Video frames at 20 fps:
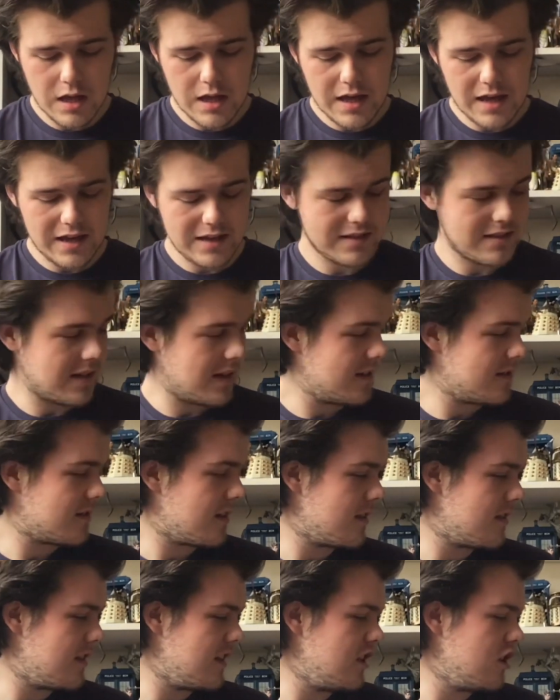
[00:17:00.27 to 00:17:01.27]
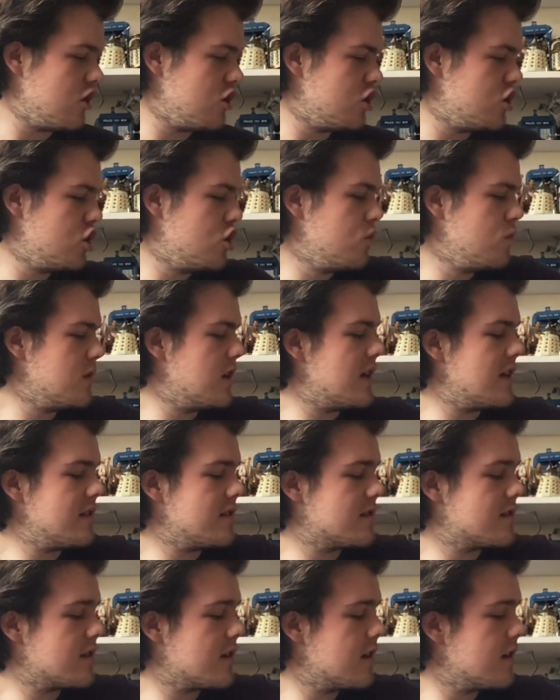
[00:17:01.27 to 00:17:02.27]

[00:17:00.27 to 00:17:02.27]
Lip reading: It is the Unit